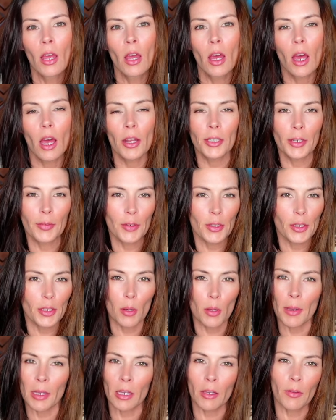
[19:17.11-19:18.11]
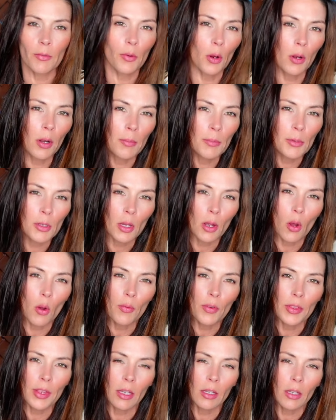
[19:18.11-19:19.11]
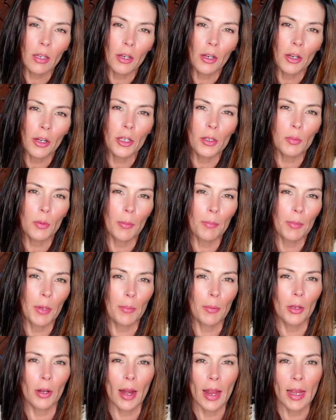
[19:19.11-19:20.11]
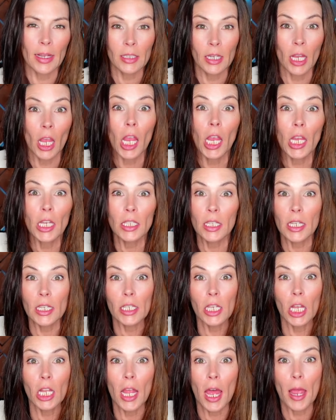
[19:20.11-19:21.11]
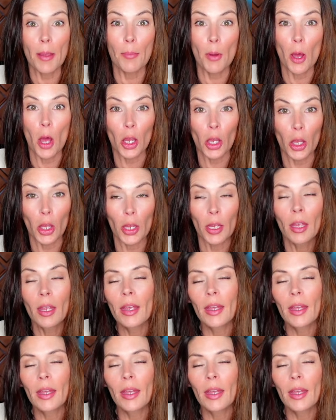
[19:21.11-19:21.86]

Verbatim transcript: on different soap making forums over the years where people are asking, is this a lie pocket?